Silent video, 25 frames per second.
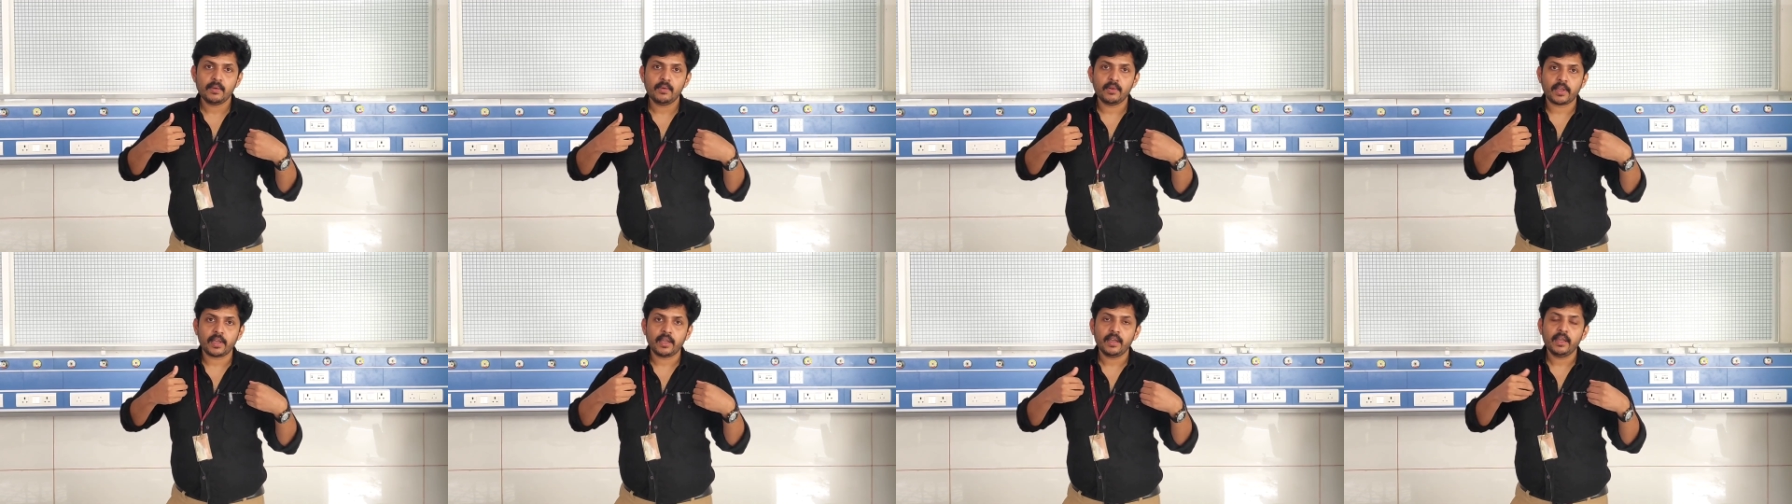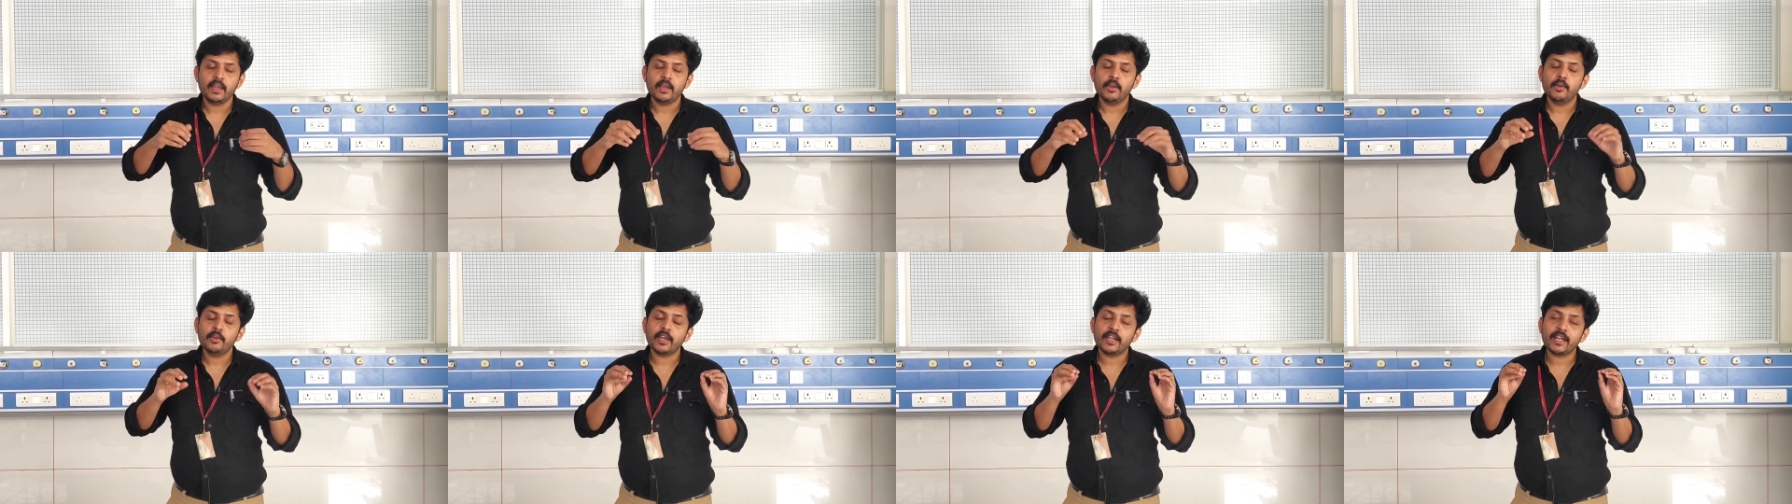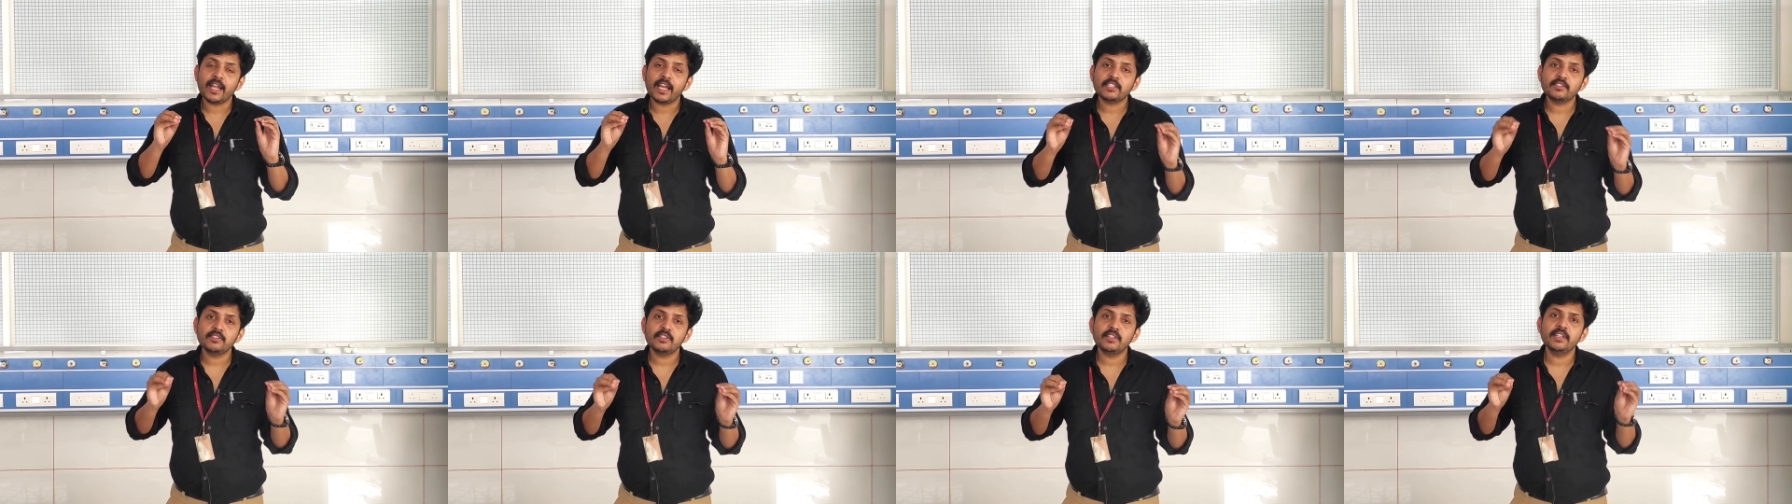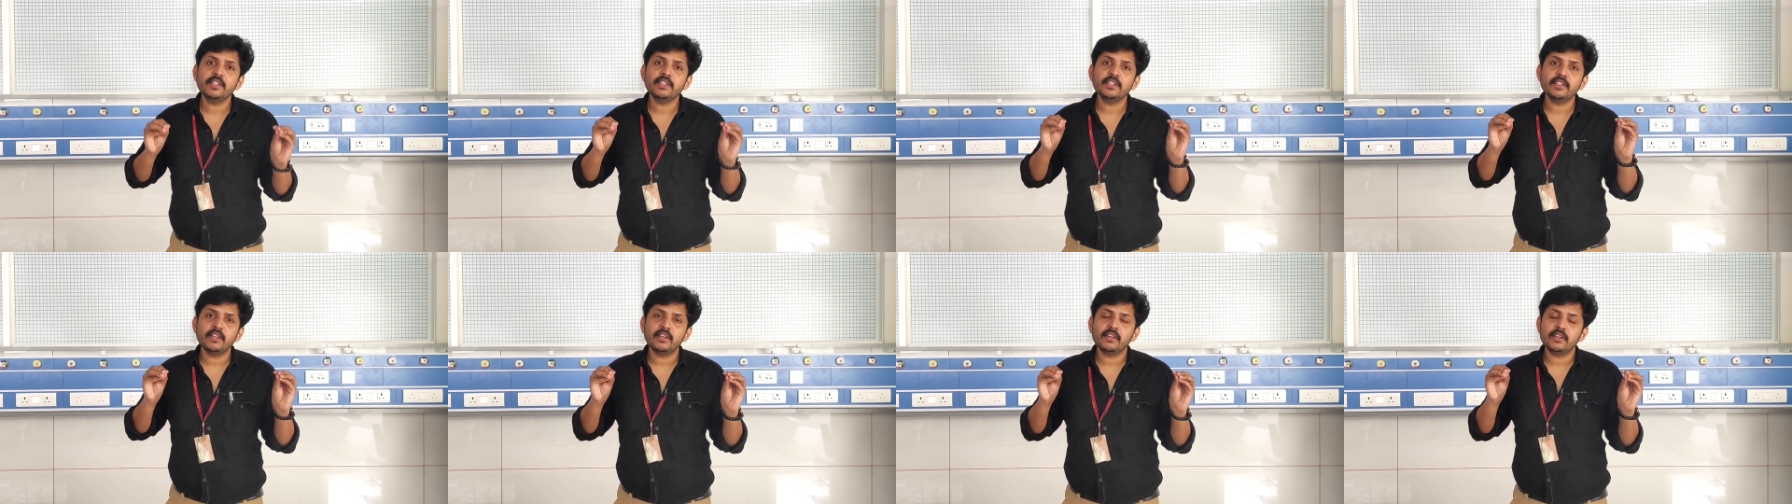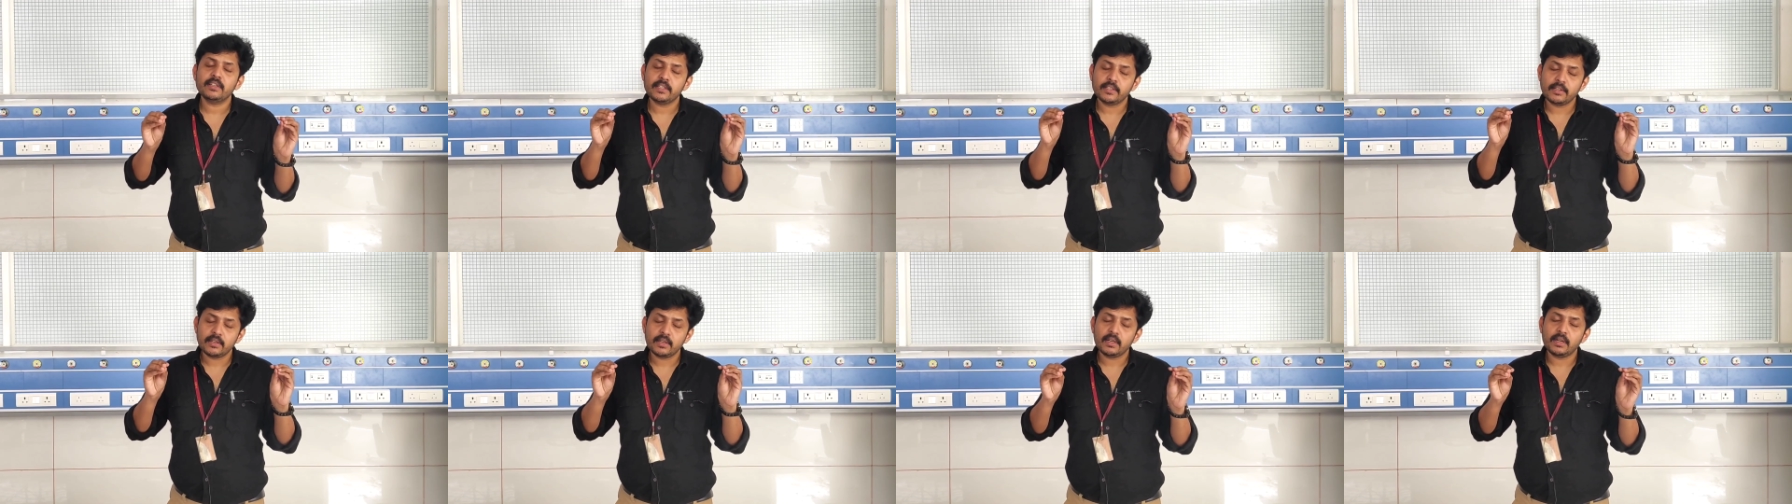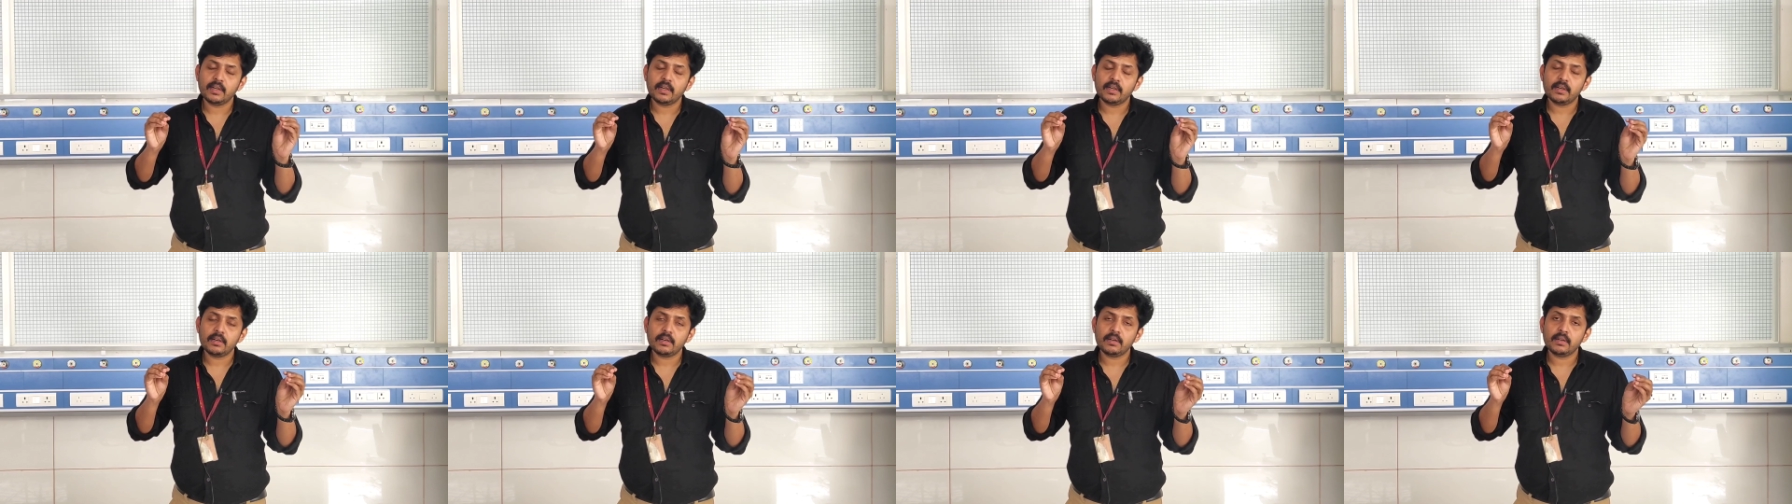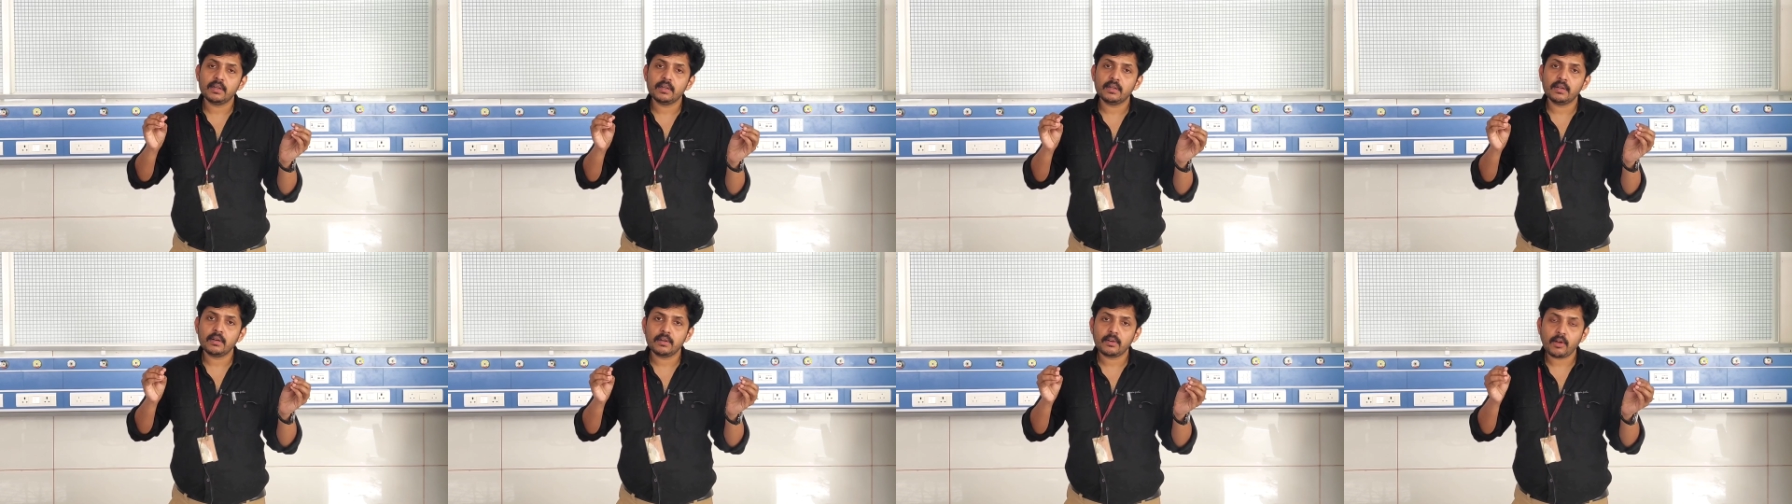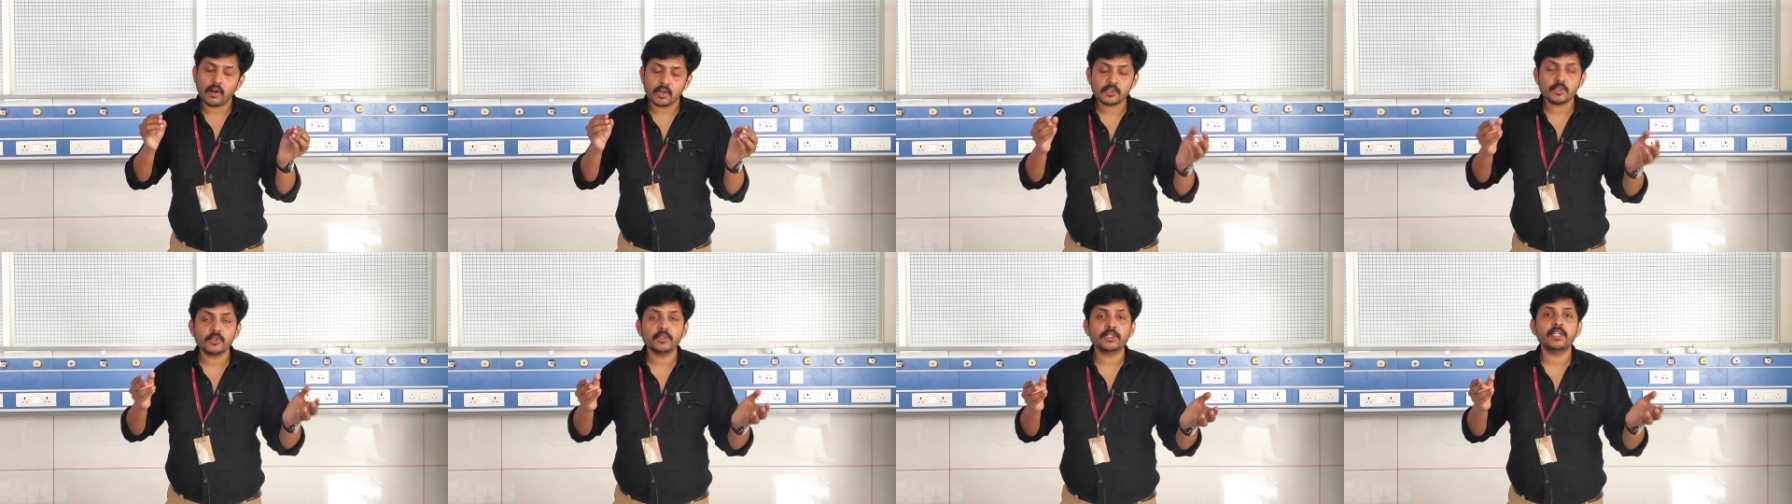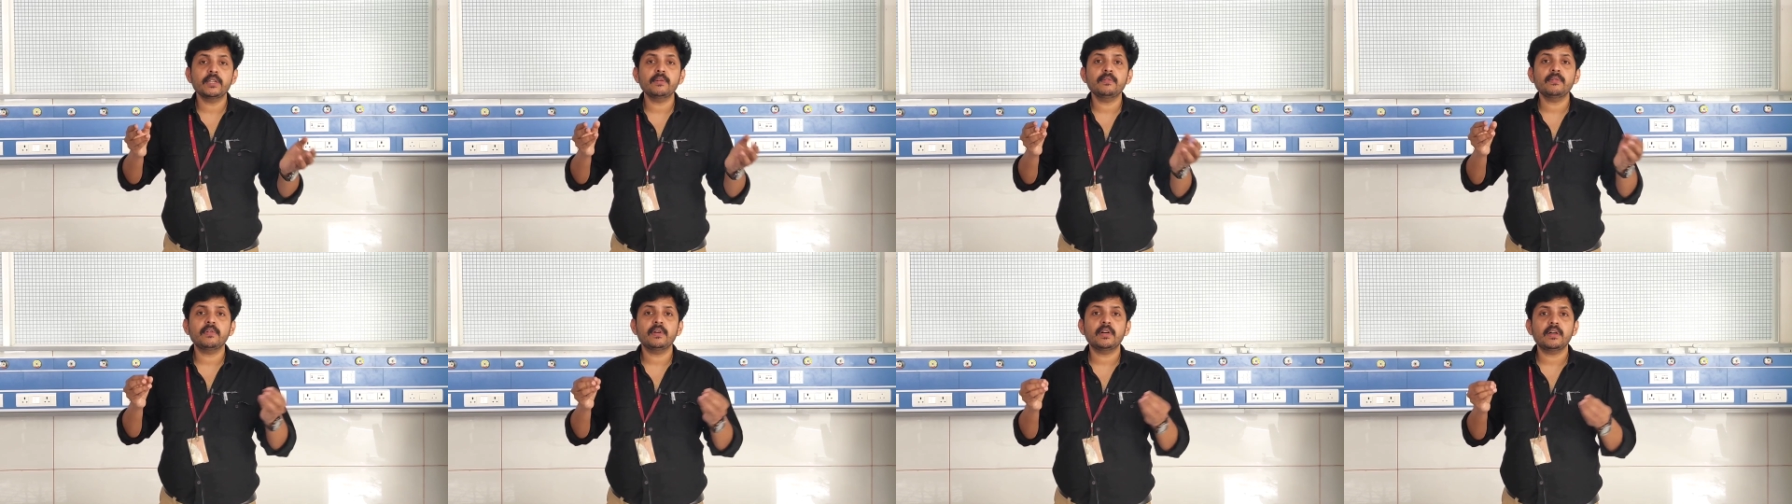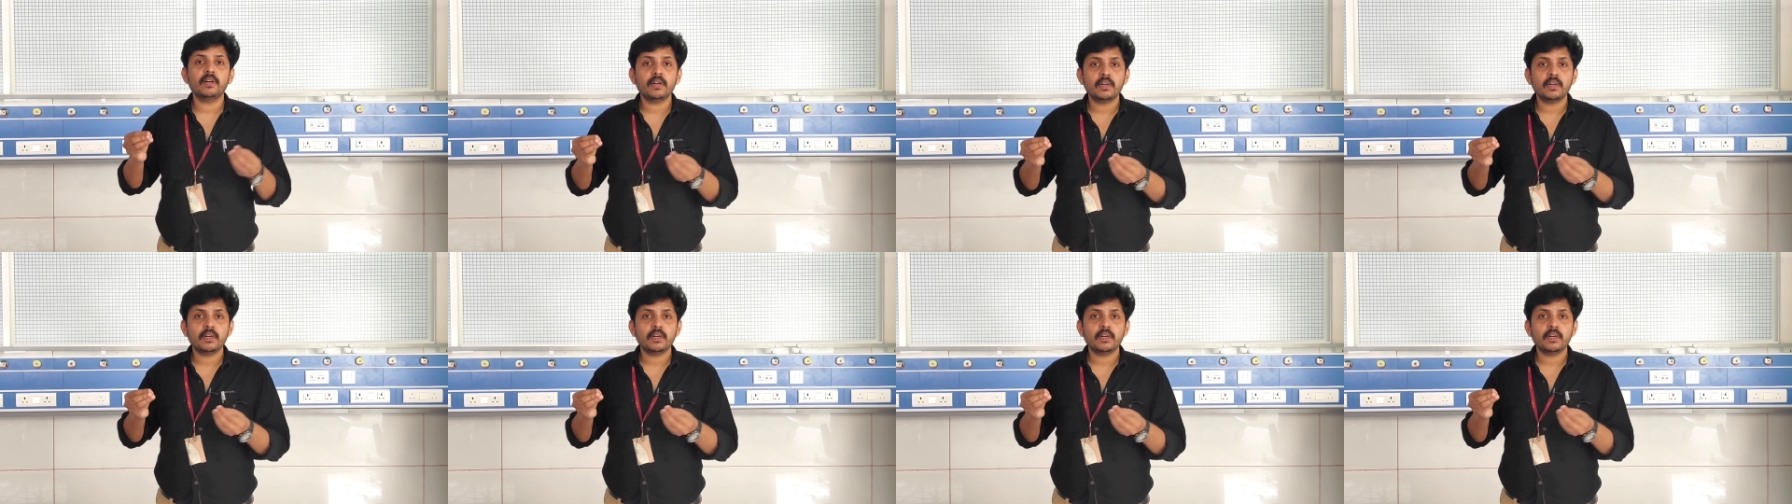Okay. You can actually uh, also give